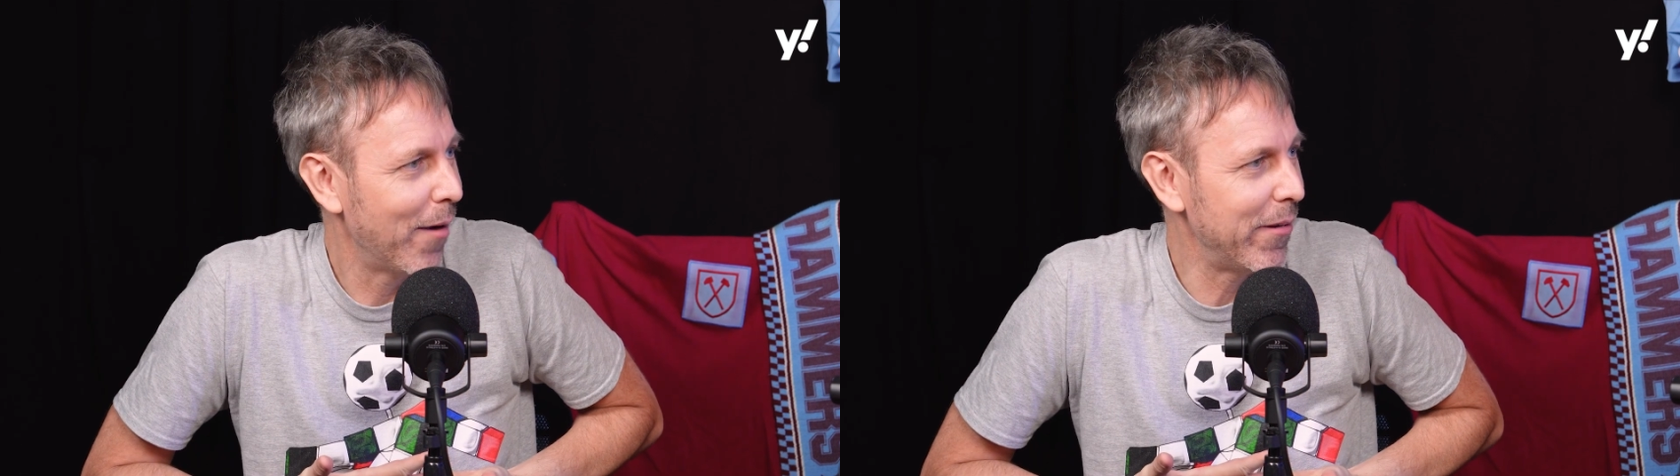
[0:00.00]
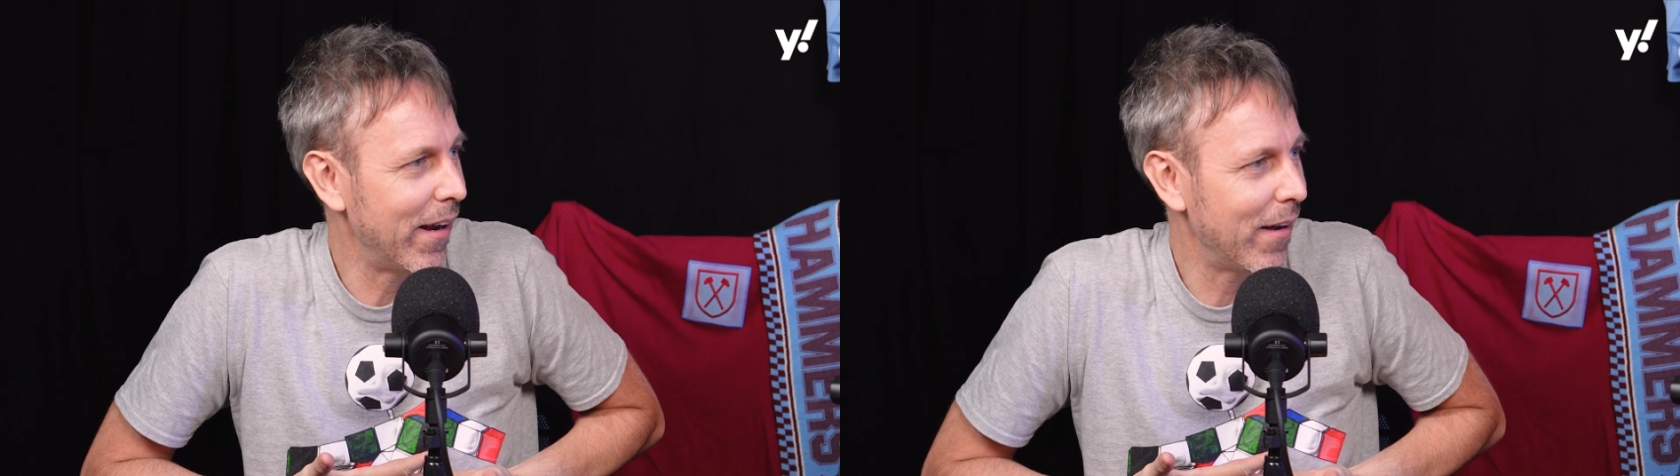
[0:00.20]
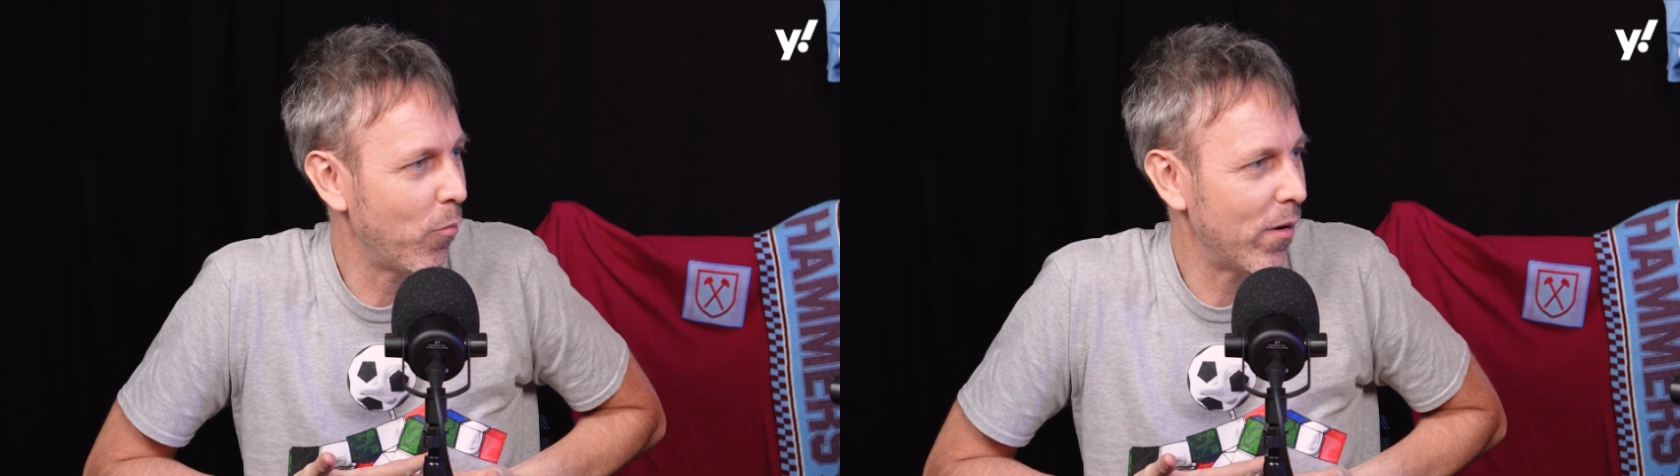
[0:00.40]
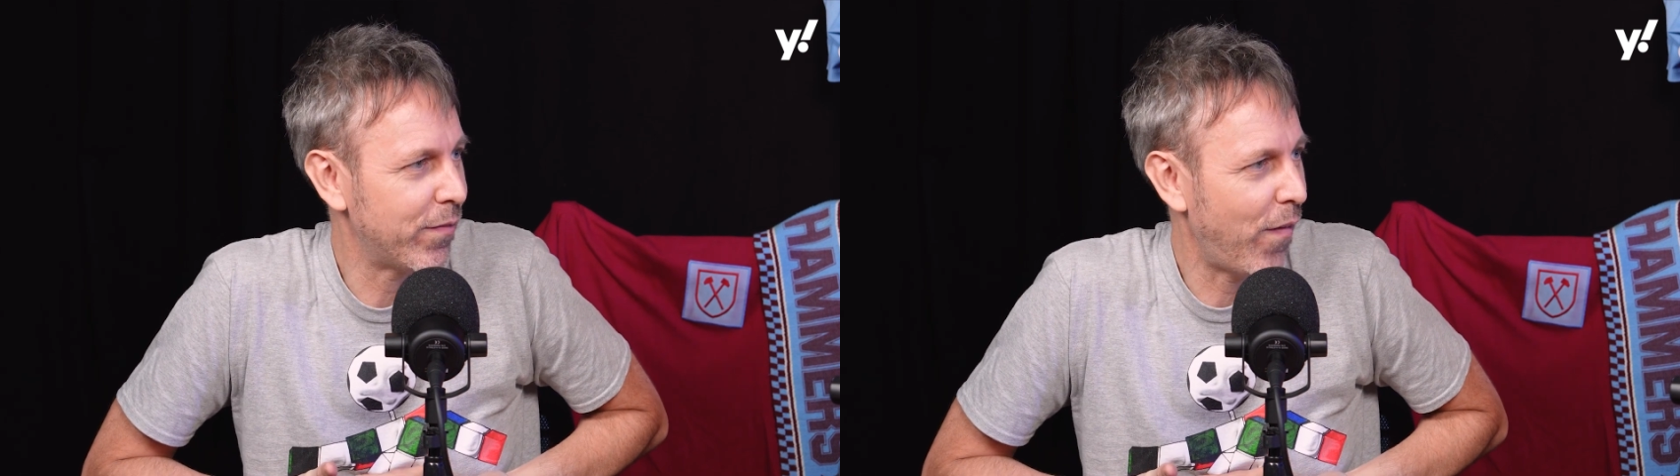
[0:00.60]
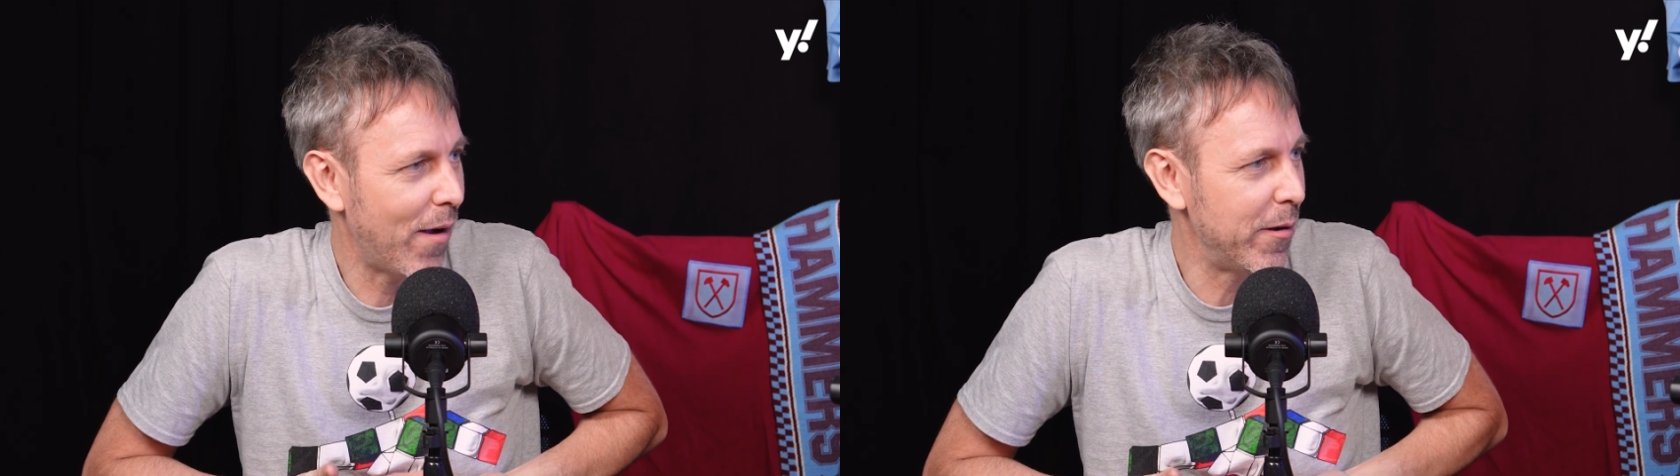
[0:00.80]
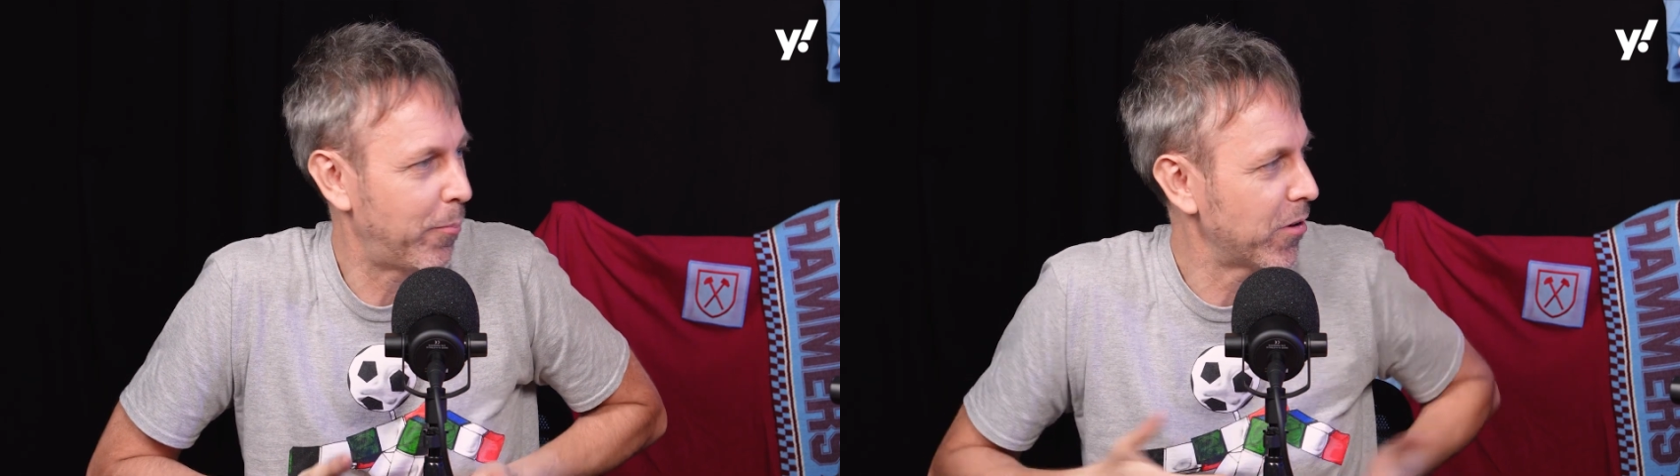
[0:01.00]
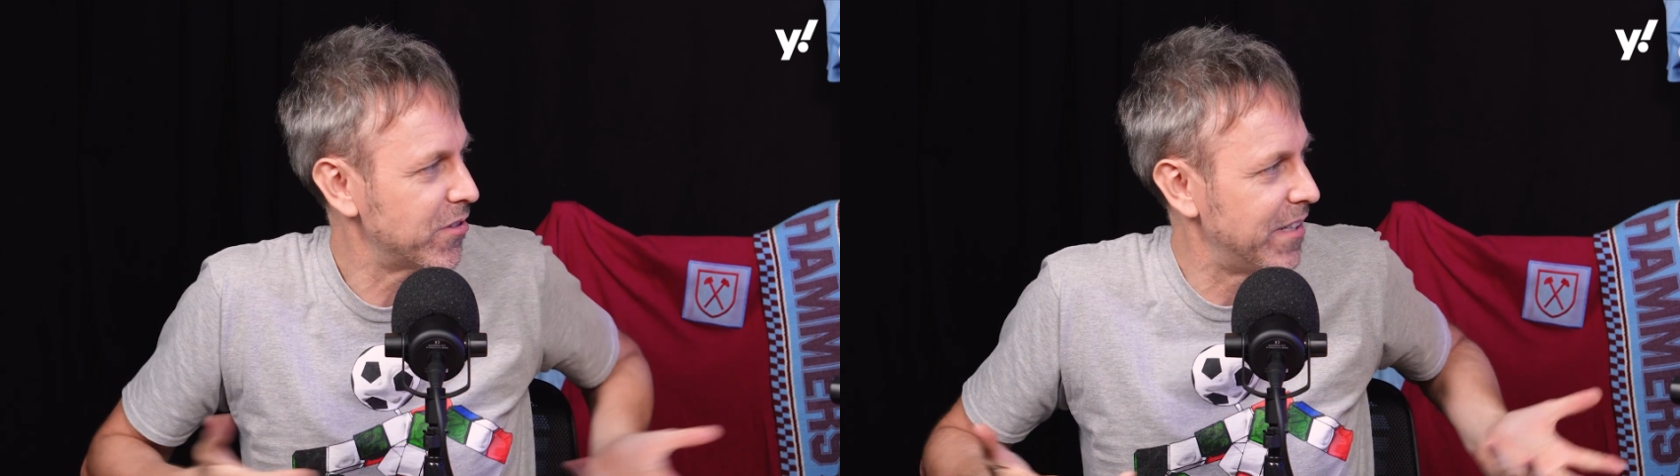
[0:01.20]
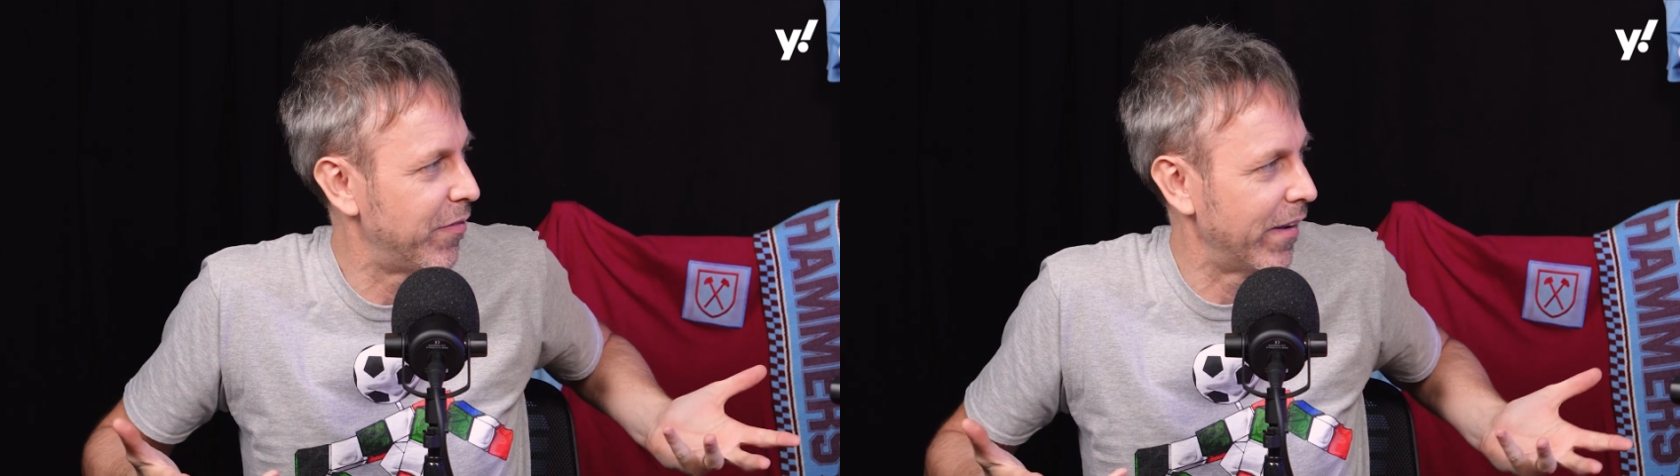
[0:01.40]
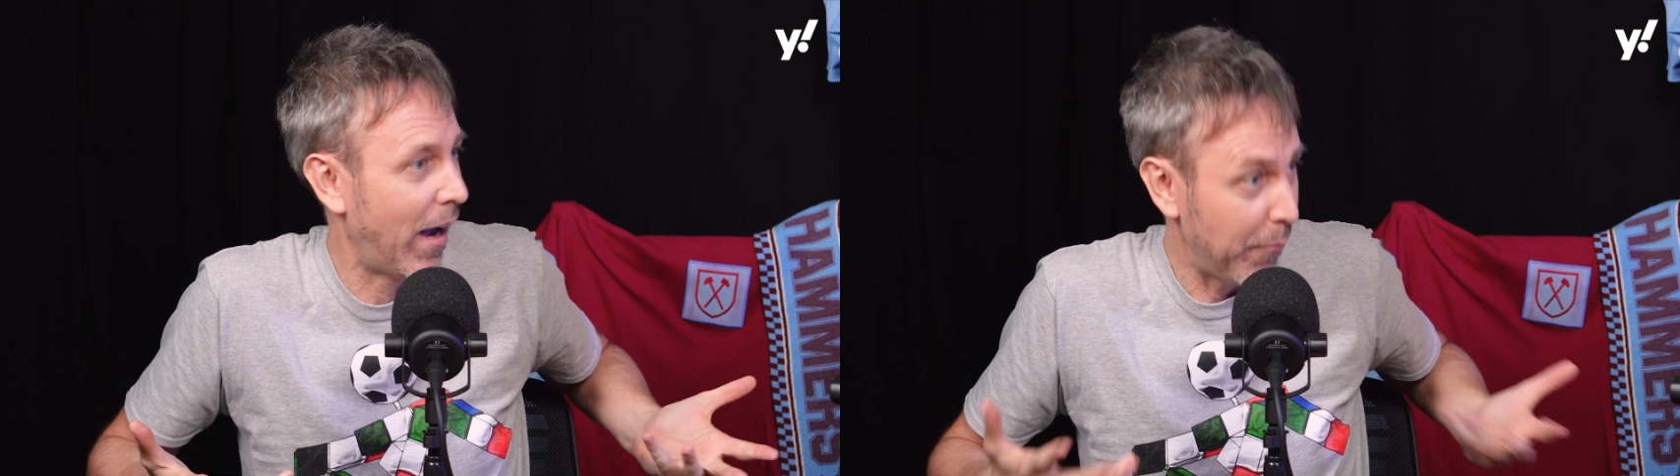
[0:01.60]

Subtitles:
I mean, find me the positive here.